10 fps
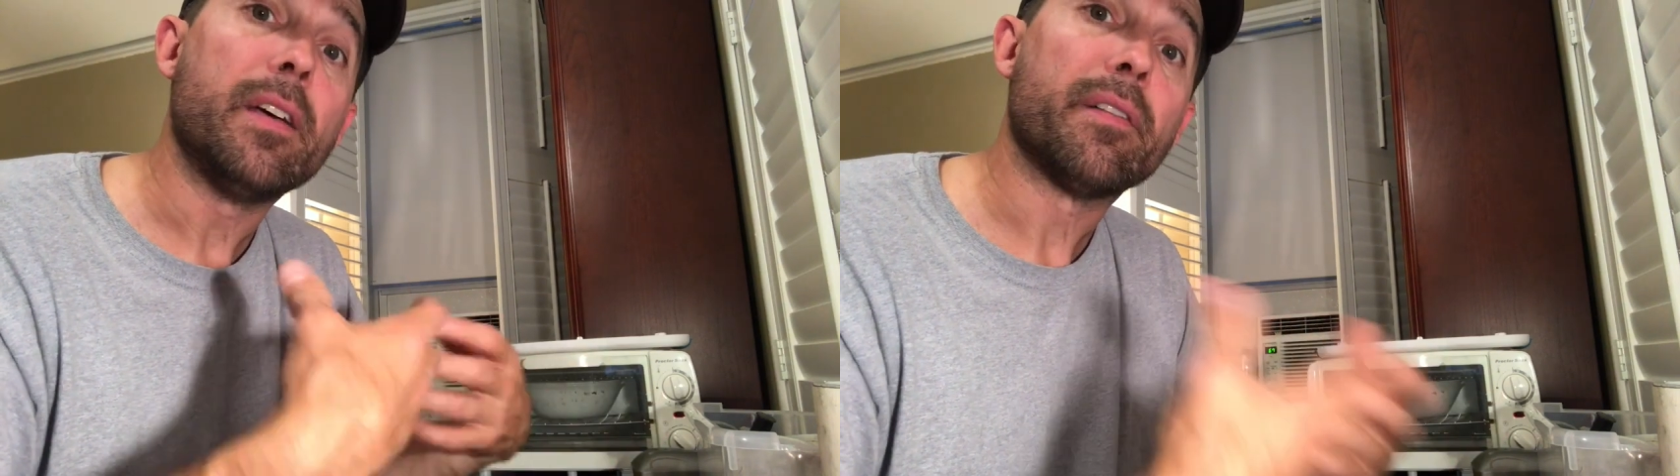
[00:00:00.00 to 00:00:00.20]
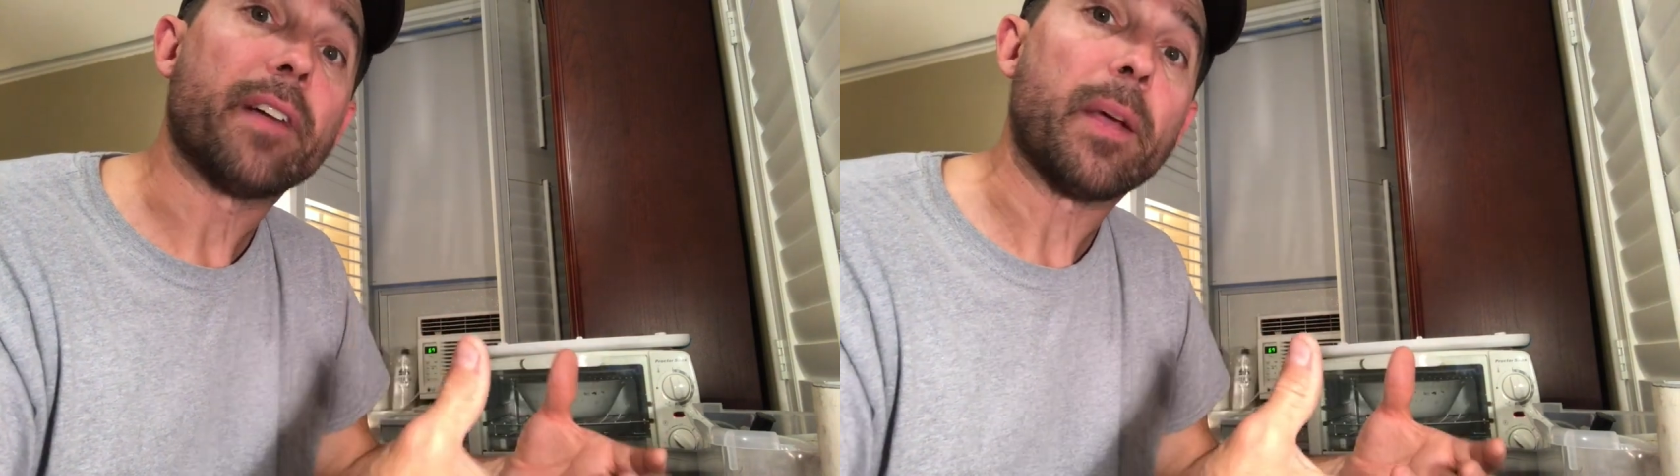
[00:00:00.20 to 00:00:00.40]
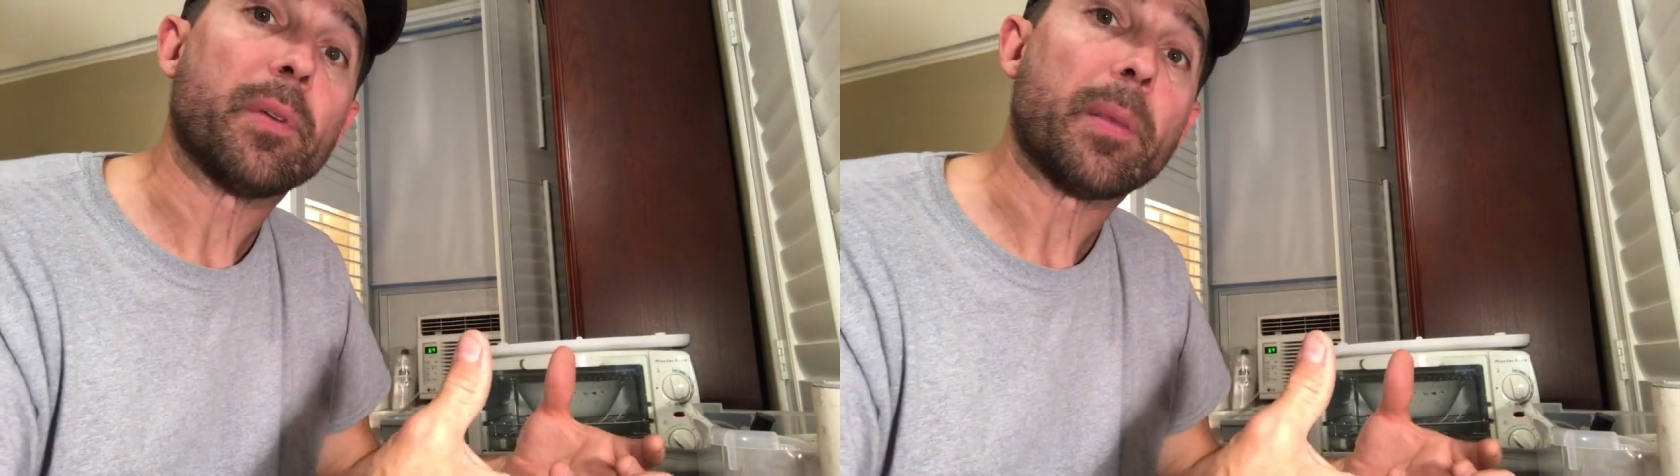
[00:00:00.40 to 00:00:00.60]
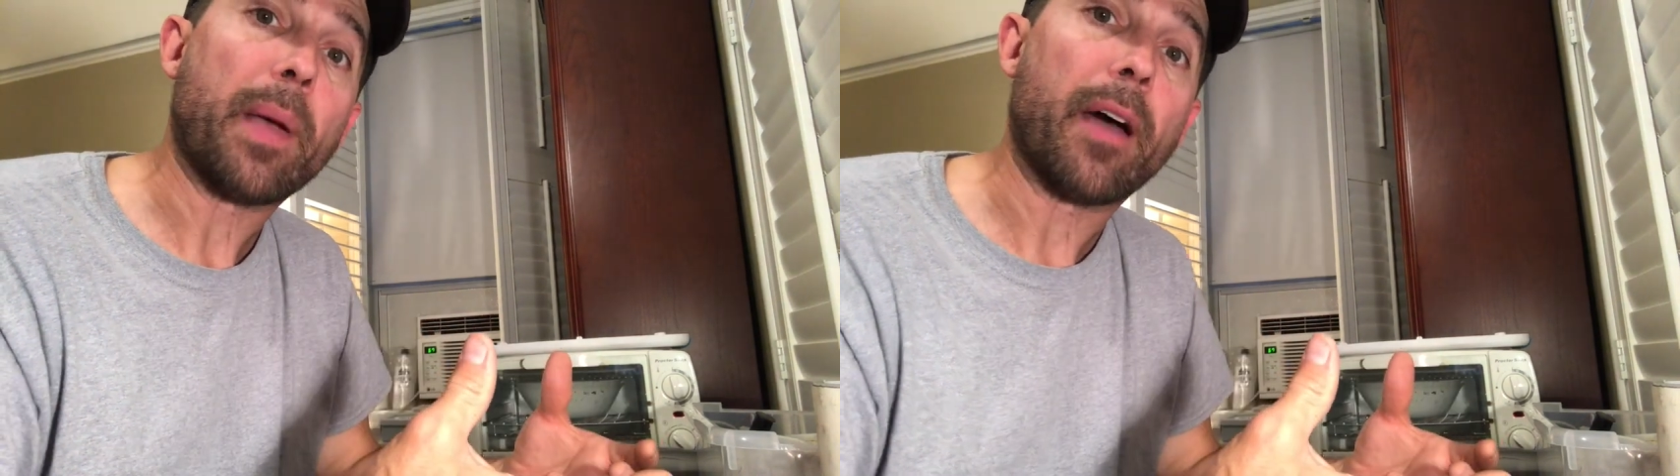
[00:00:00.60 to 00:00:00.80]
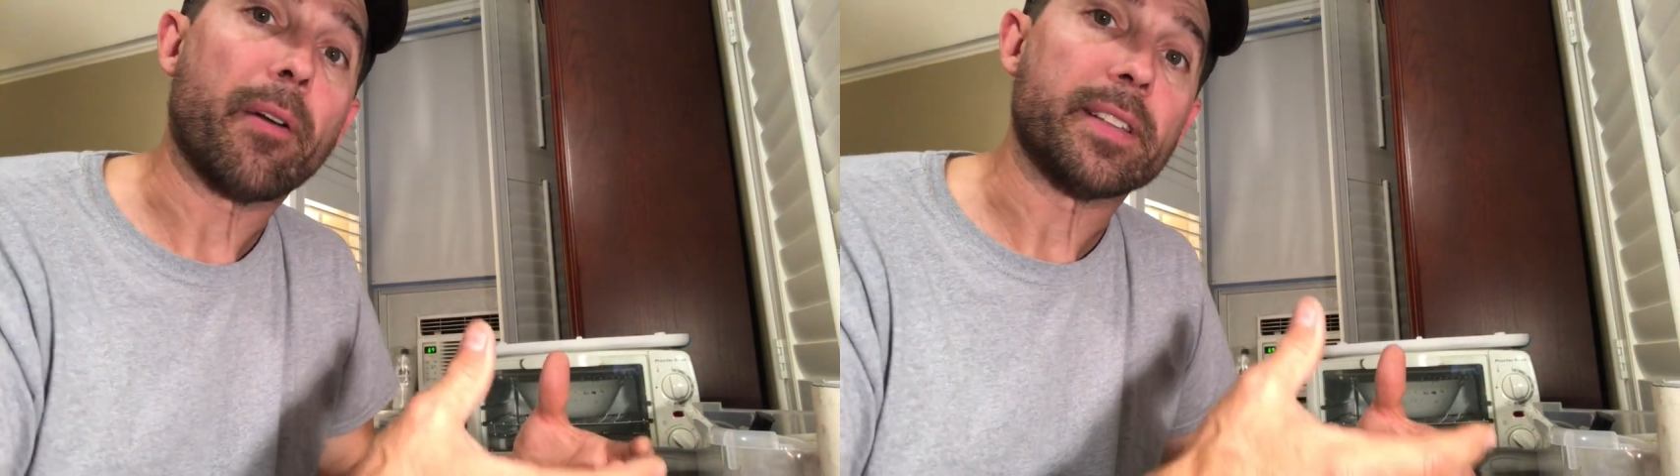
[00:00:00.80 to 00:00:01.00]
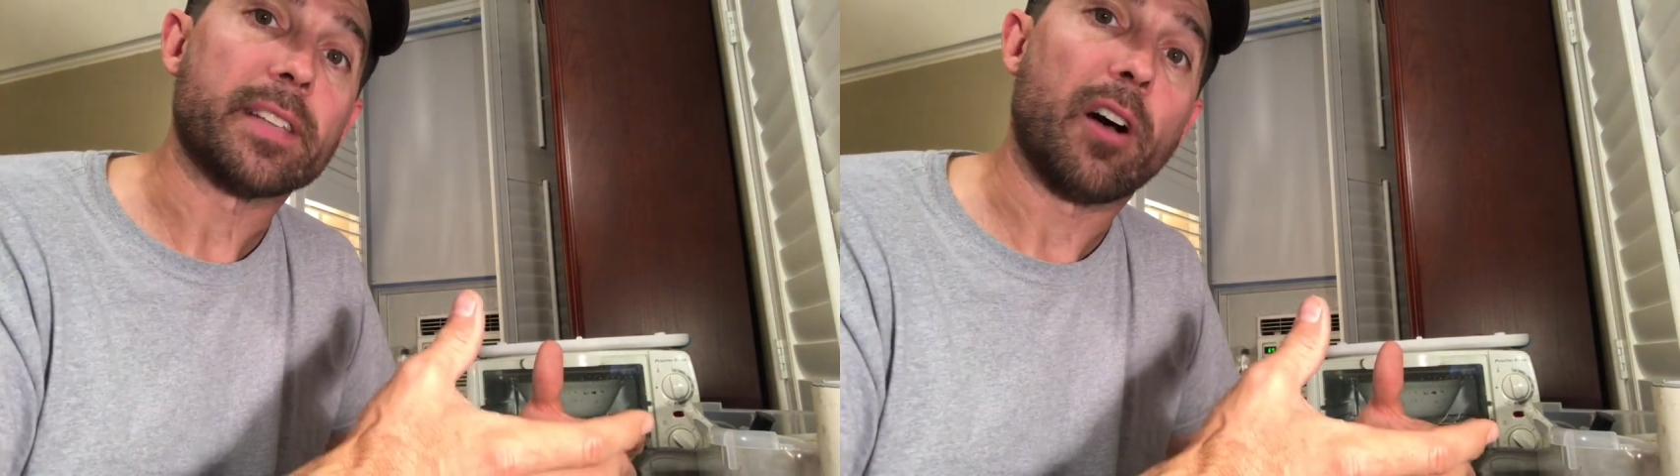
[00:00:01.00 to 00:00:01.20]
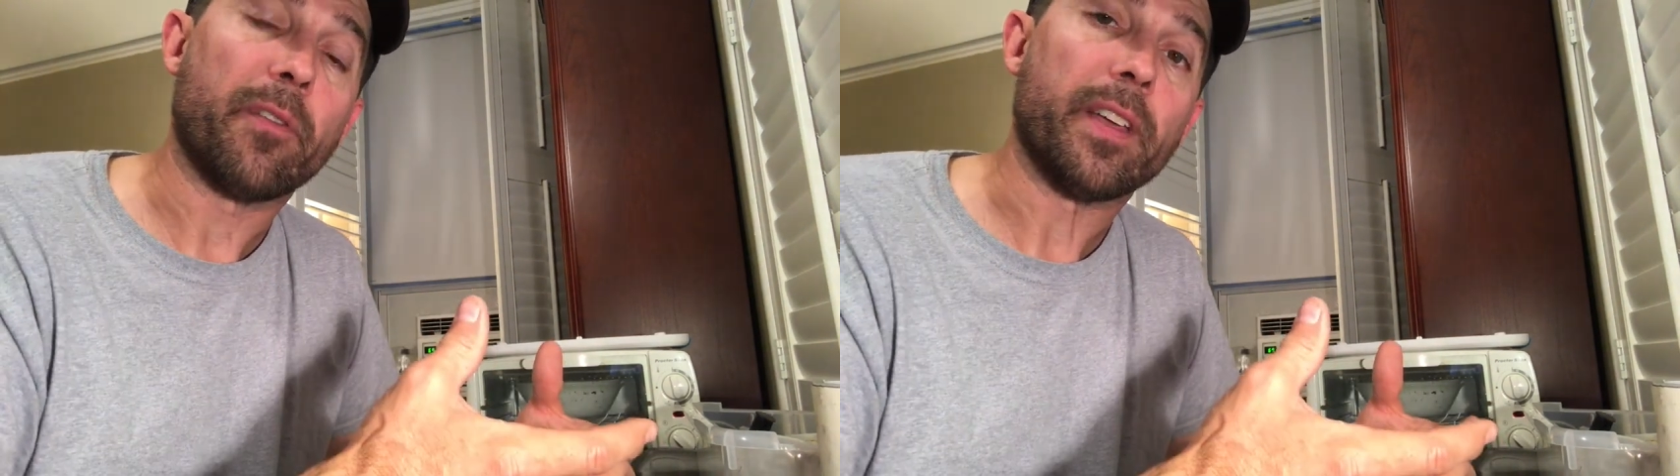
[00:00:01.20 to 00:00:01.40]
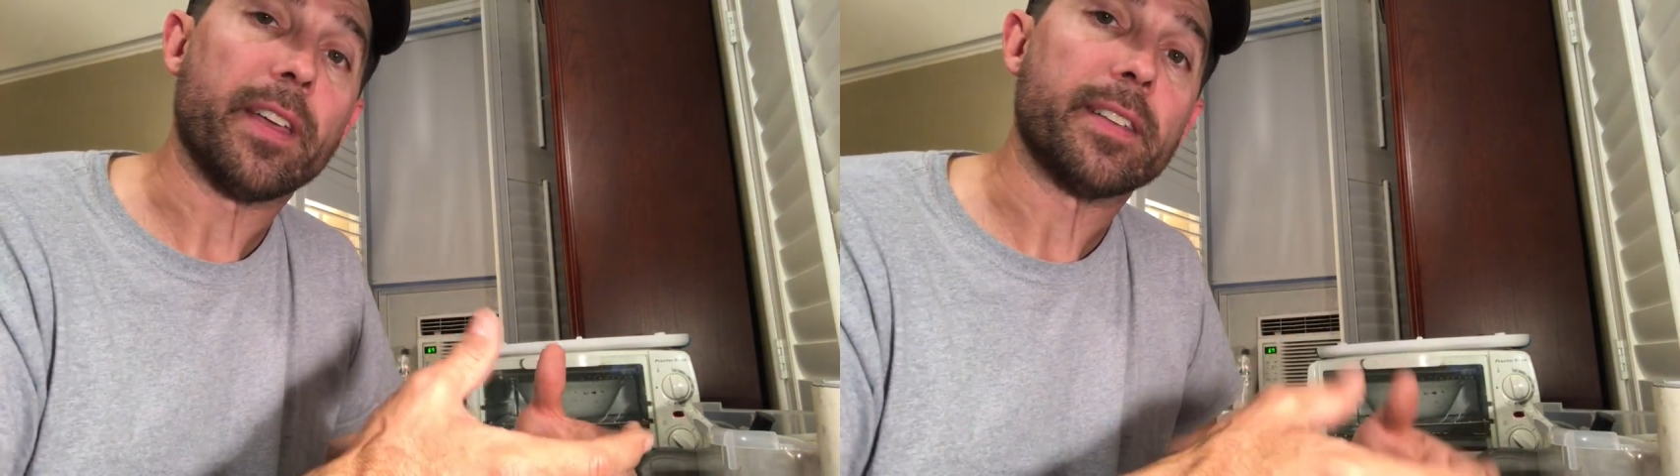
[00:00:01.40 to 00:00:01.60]
fight with the powder
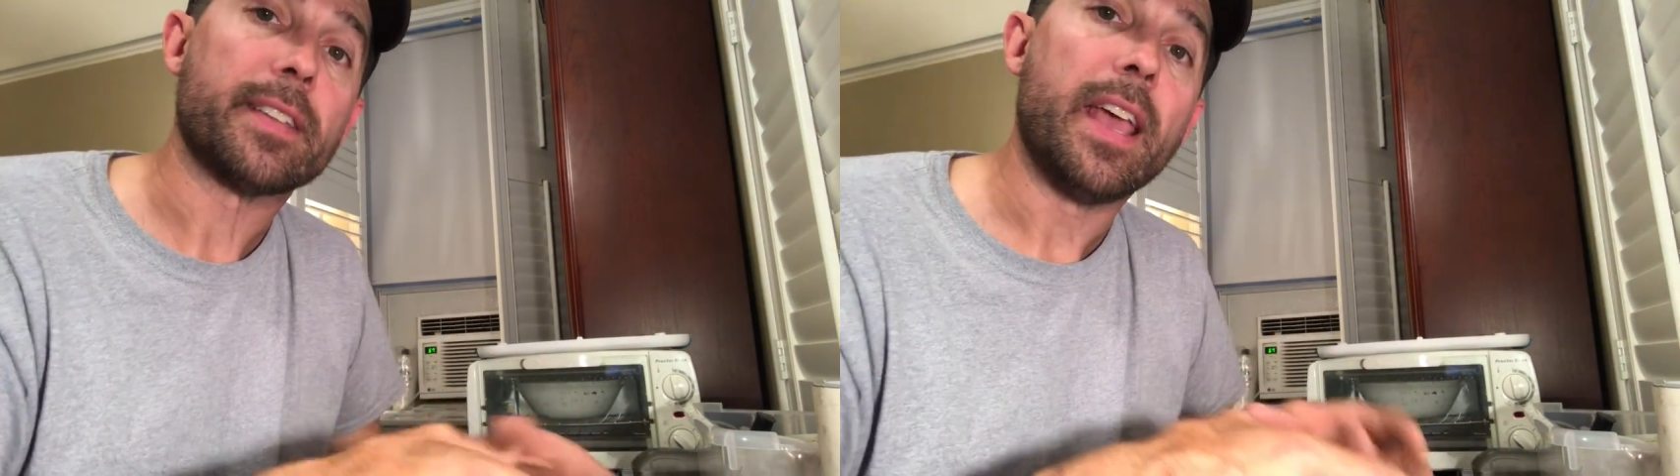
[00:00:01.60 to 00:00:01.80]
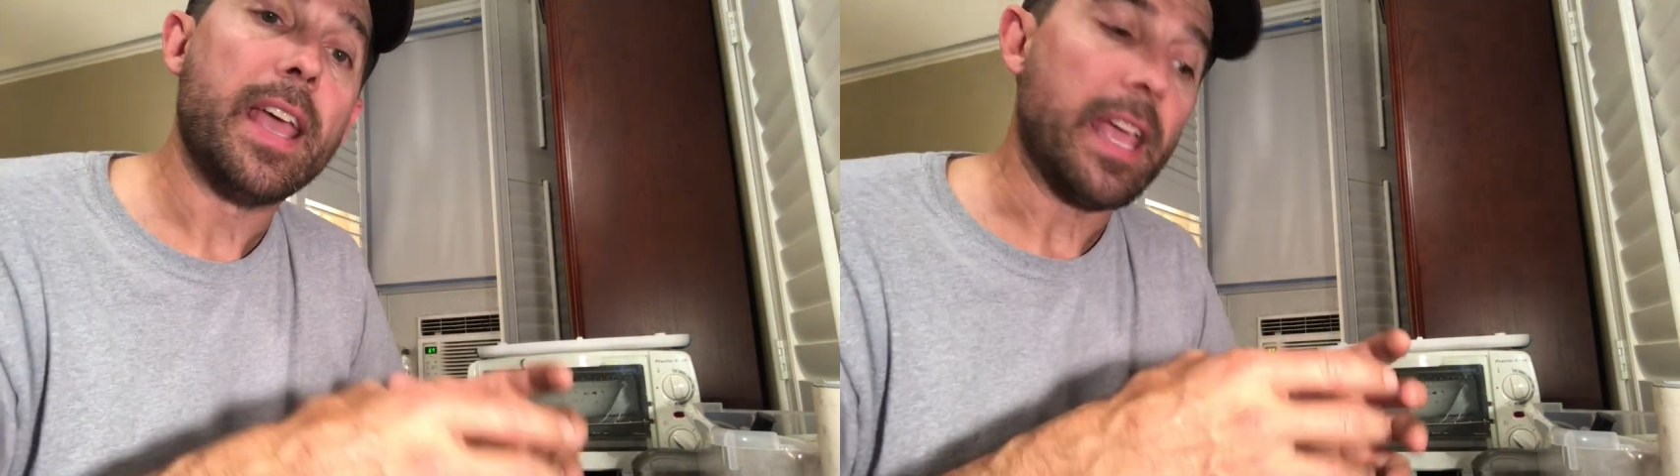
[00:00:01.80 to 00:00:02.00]
itself is